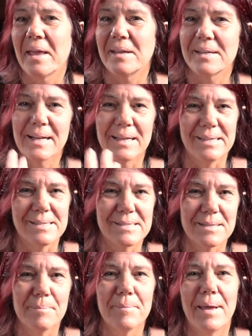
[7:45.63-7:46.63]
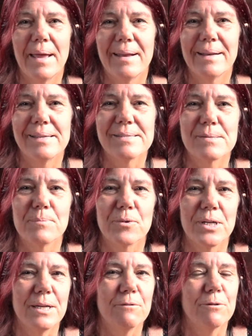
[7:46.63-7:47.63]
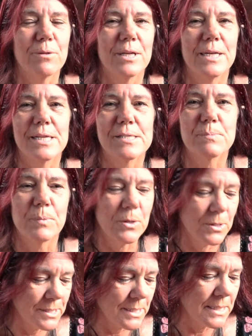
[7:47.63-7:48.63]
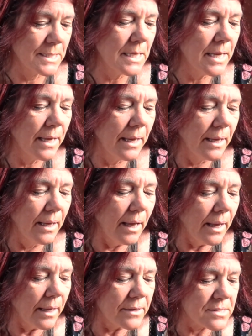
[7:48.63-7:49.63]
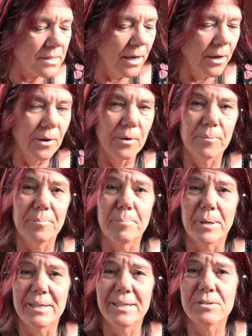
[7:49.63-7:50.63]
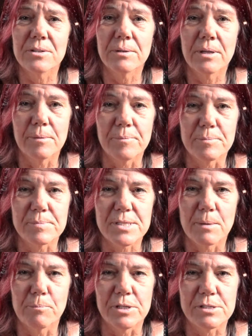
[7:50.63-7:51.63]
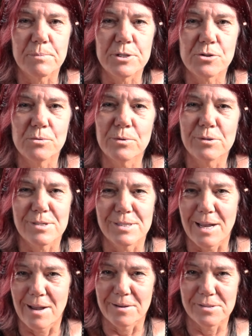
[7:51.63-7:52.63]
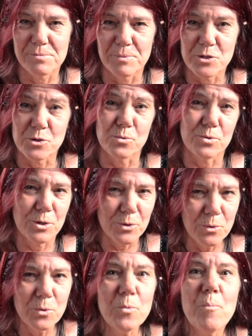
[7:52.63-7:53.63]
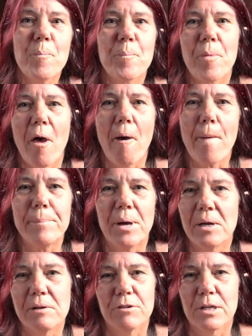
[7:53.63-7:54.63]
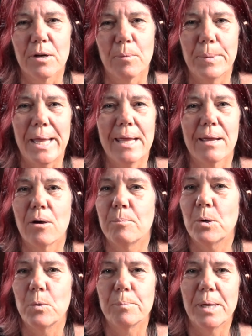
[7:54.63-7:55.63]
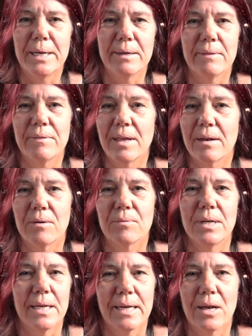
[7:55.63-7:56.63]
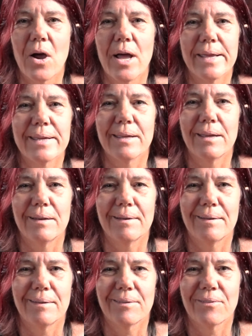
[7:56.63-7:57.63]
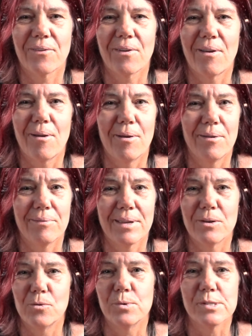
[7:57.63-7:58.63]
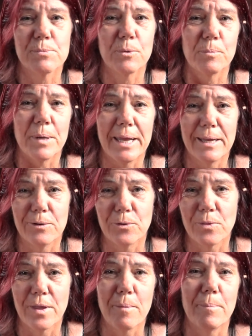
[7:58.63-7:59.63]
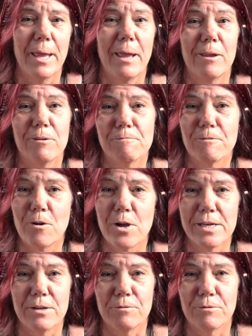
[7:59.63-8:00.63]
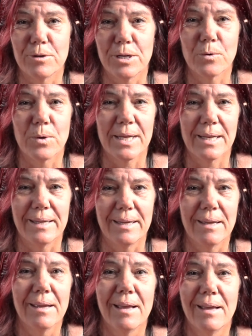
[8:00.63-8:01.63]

It clears them and gets them ready for the next person. So, but you do keep them somewhere special because they are a special tool. I have a little bag I put mine in that I really like, and I can always put my hand on that bag and find it very quickly,